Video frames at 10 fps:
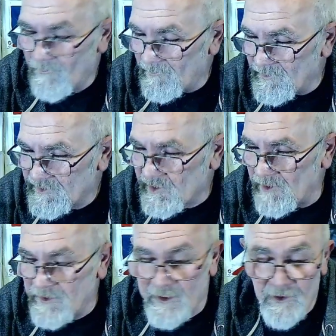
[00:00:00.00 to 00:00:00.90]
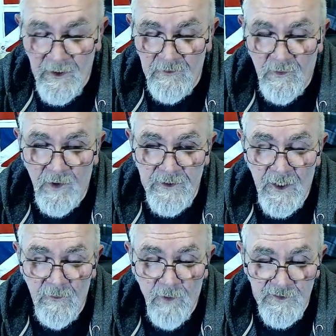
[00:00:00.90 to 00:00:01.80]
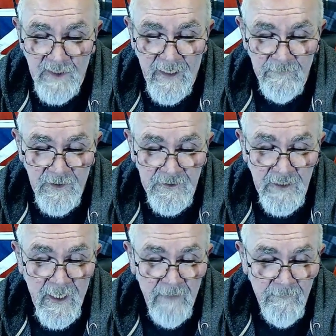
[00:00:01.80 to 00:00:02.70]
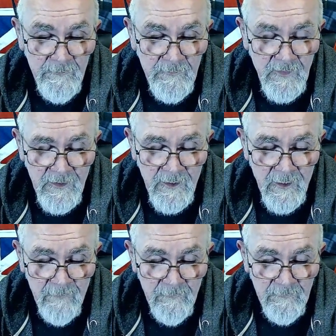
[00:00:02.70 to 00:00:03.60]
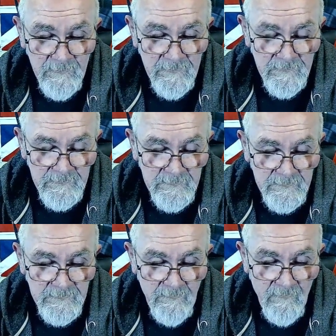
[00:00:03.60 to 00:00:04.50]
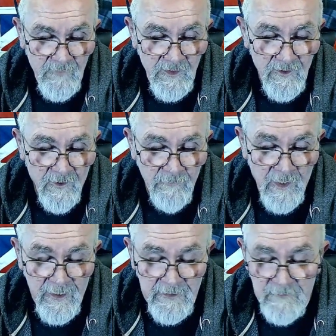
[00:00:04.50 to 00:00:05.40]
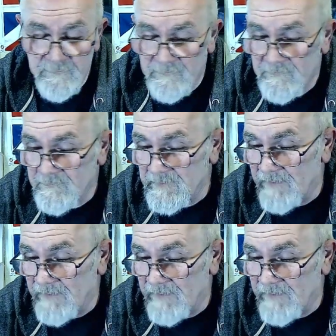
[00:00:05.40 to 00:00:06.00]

Sunday, I don't quite know what's happening yet. I may have